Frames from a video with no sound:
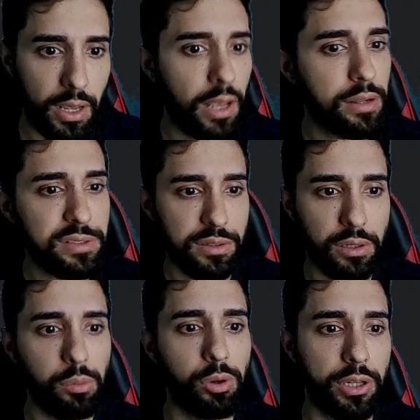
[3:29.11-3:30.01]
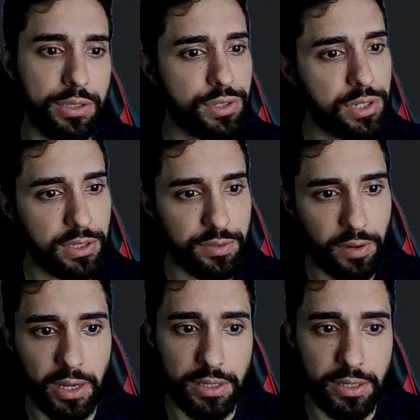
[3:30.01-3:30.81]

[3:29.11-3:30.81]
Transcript: and it's gonna work just fine.